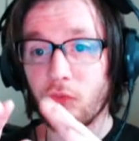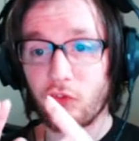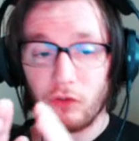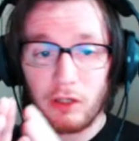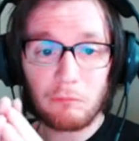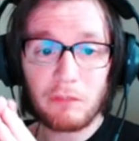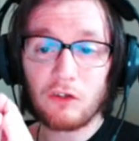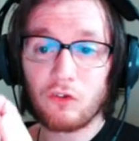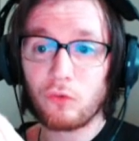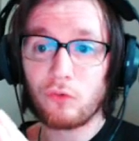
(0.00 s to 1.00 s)
So how I'm
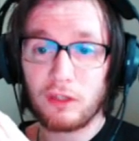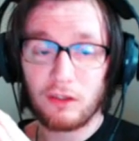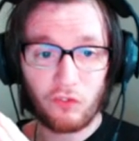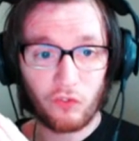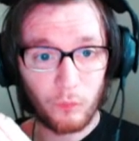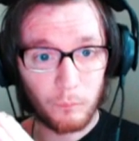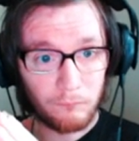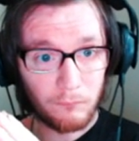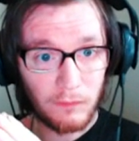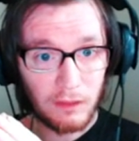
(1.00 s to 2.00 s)
going to do this
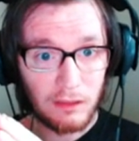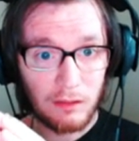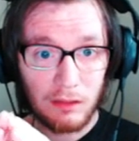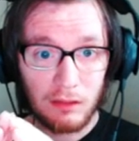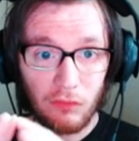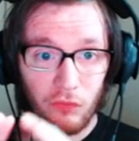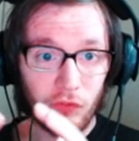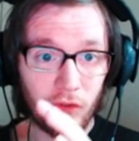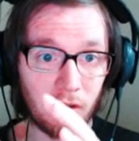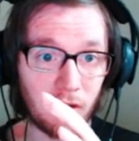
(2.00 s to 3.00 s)

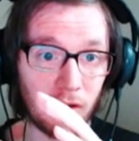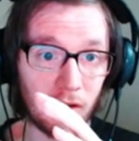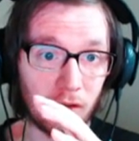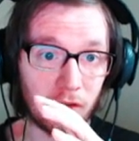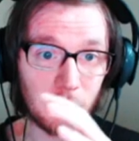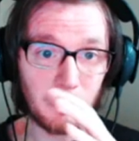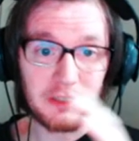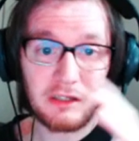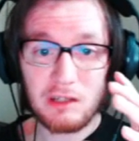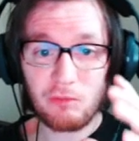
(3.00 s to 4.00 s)
is
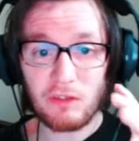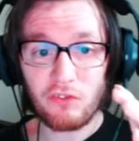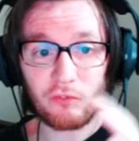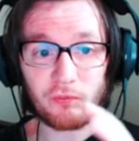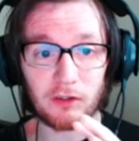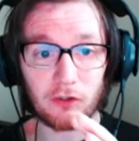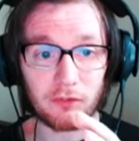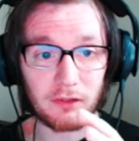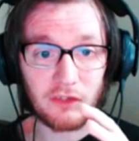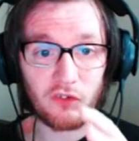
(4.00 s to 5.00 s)
picking the events that followed
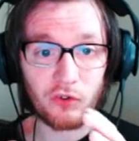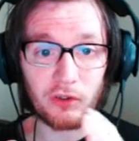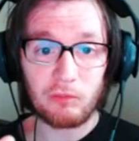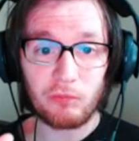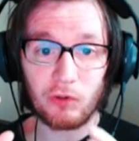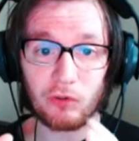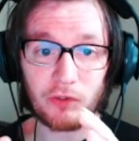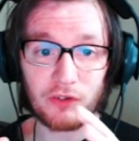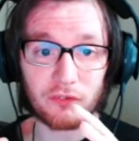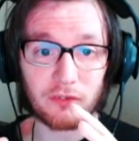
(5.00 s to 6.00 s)
Link's triumph
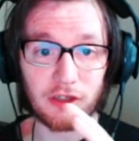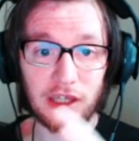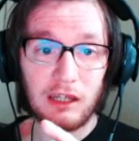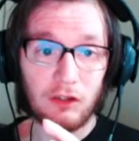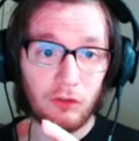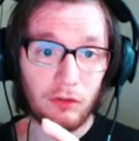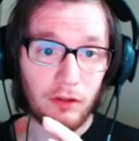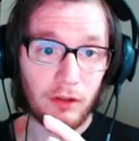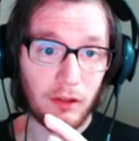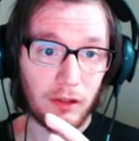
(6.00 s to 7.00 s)
over Ganon,
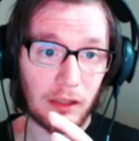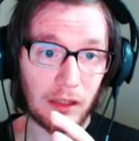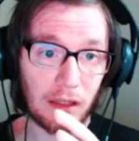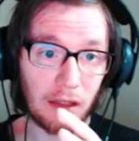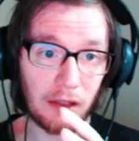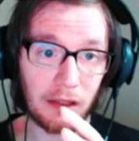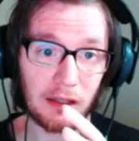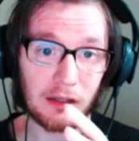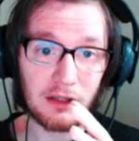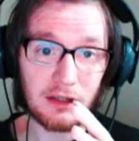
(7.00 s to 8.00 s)

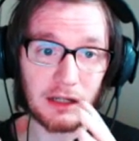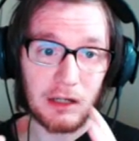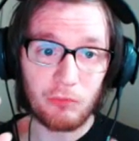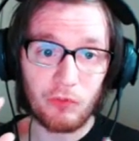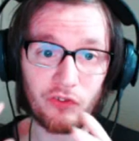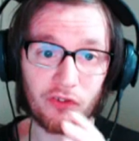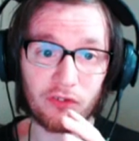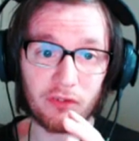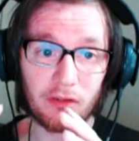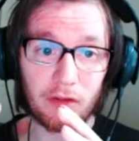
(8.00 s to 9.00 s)
and the other is
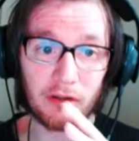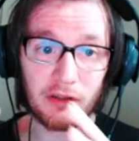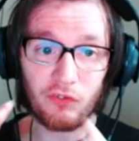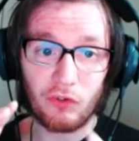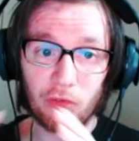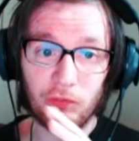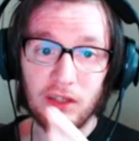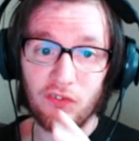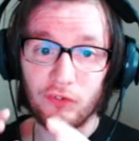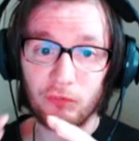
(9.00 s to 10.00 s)
over
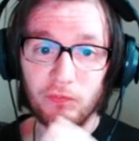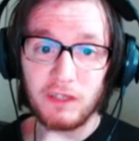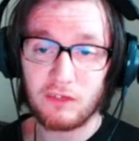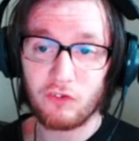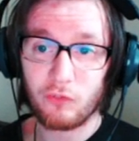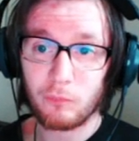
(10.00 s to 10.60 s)
his defeat.